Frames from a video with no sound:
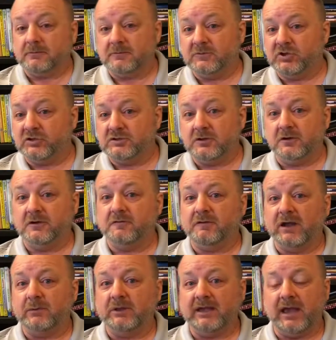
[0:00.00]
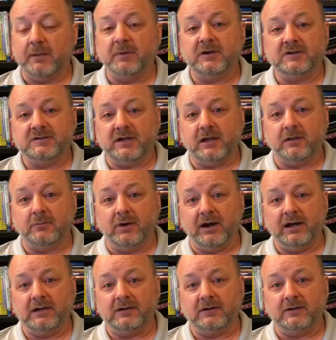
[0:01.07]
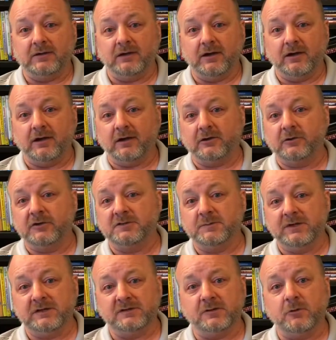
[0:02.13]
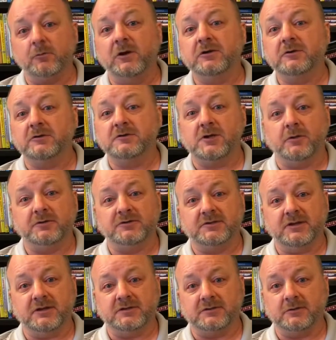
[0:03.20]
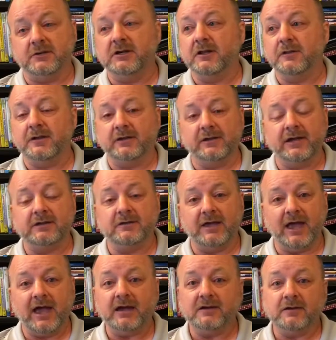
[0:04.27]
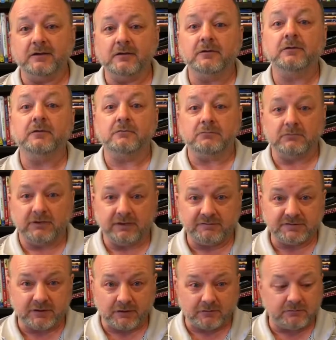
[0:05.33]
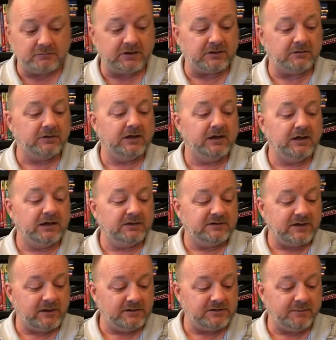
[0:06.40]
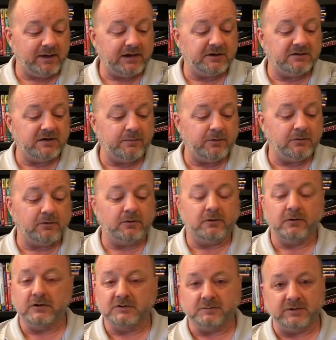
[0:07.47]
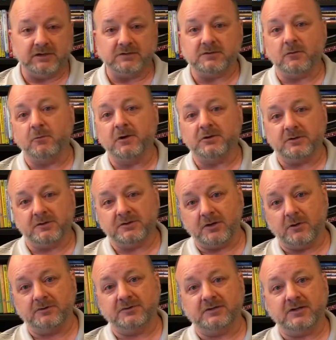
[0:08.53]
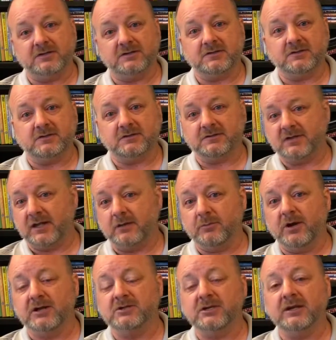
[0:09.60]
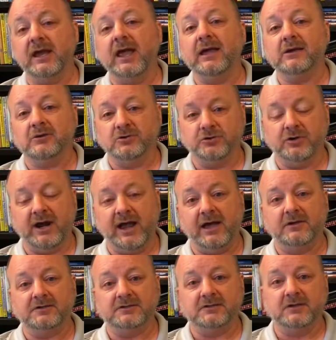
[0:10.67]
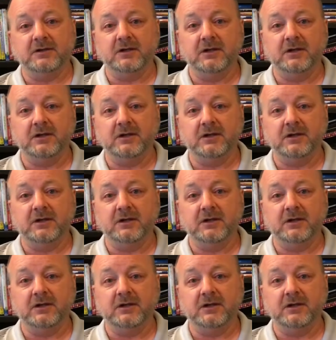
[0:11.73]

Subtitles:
Does your family happen to celebrate Christmas or winter solstice or anything like that? If so, then tell us about a typical Christmas or winter solstice celebration at your house.